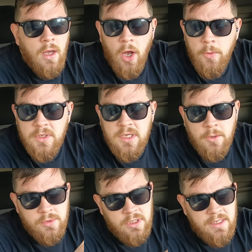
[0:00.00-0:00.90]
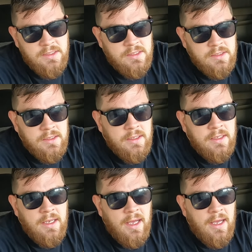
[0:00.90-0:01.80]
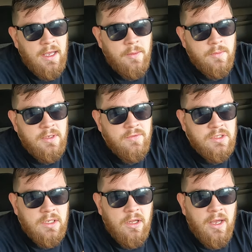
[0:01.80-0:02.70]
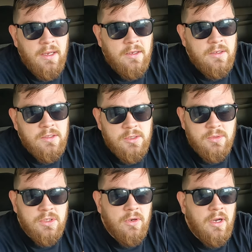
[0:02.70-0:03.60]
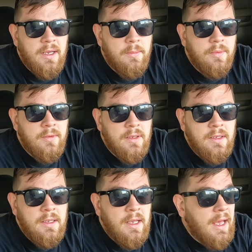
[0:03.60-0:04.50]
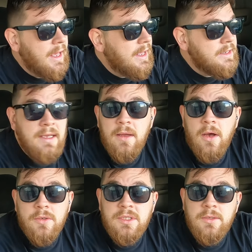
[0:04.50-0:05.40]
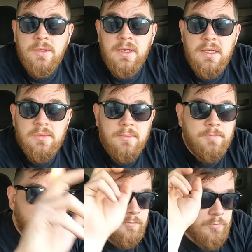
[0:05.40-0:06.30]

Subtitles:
I hope this helps, guys. Give us a like, subscribe, and yeah, I'll see you on the next one.